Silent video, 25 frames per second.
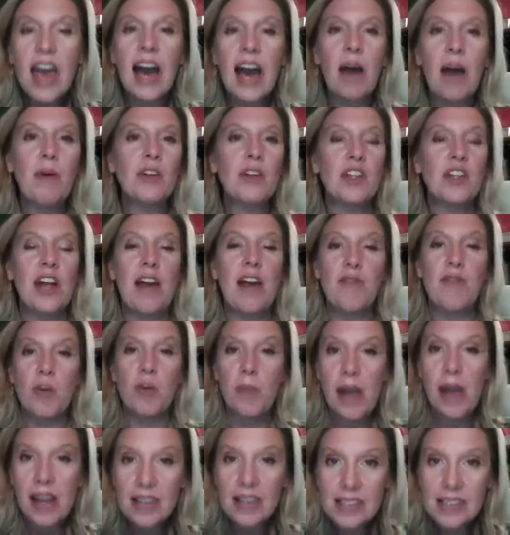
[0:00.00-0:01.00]
I want you to have your
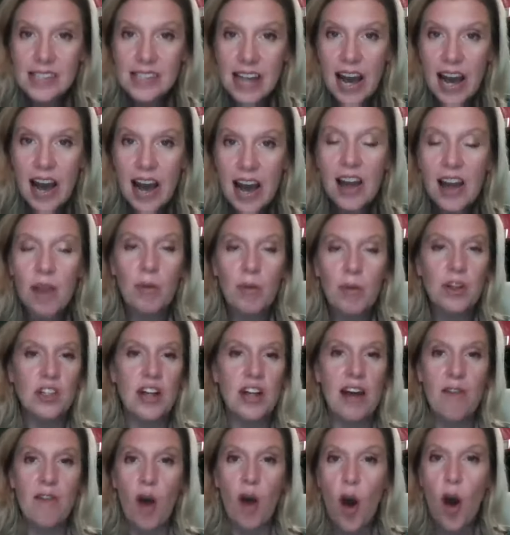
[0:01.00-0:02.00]
pens out. I want you
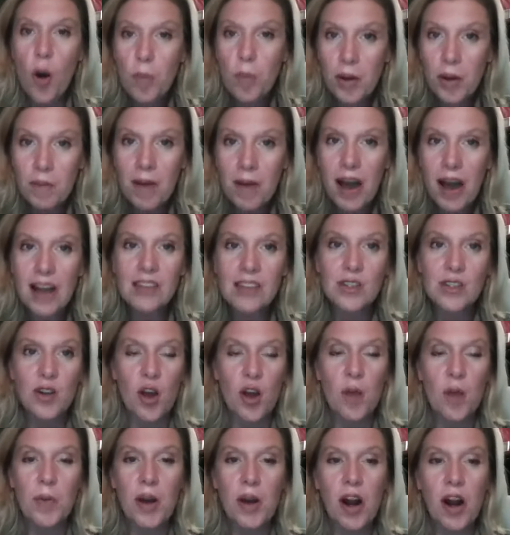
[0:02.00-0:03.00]
to have open minds and
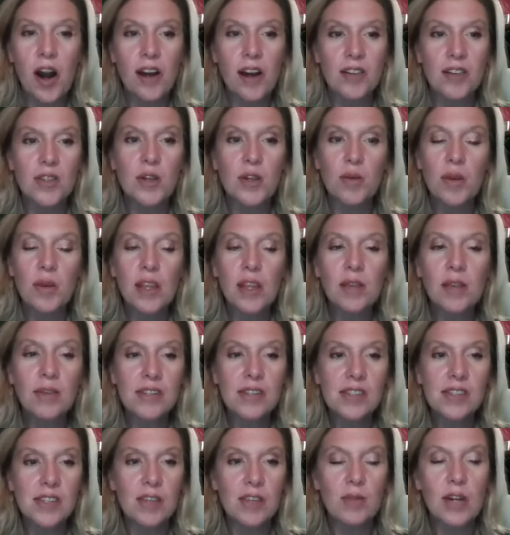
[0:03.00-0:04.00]
open hearts to really
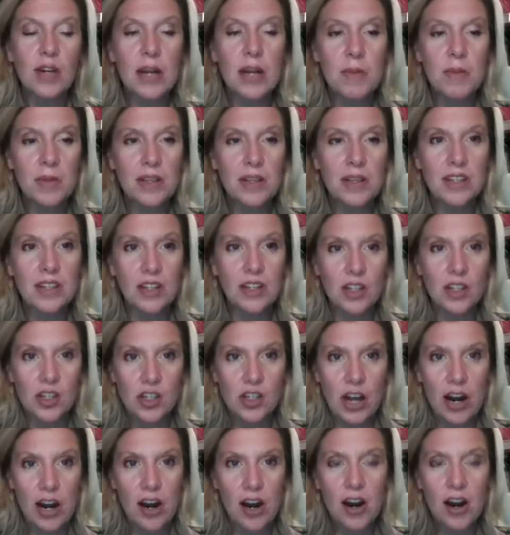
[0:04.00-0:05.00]
receive what Emily's going to
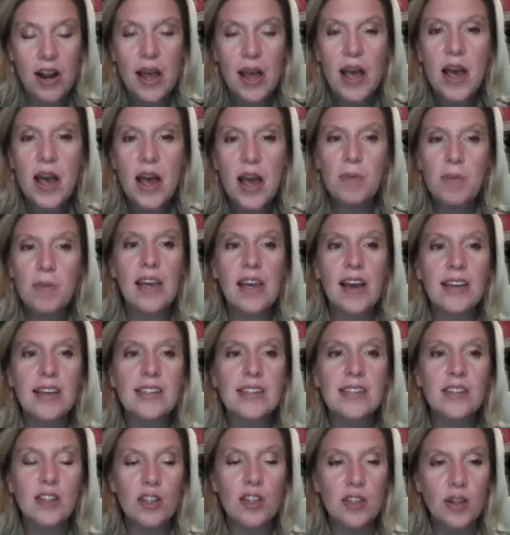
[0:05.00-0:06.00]
share
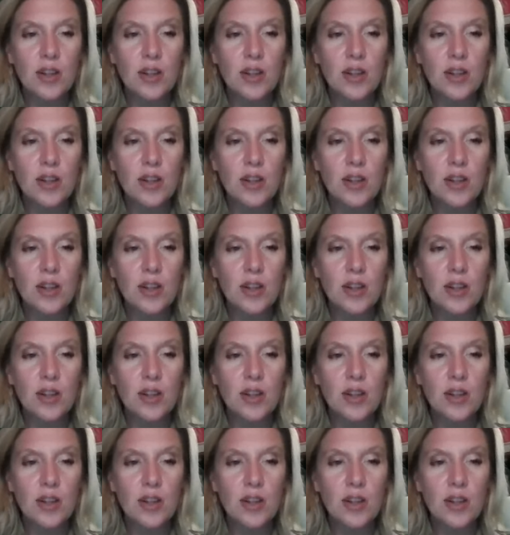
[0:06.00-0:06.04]
because she's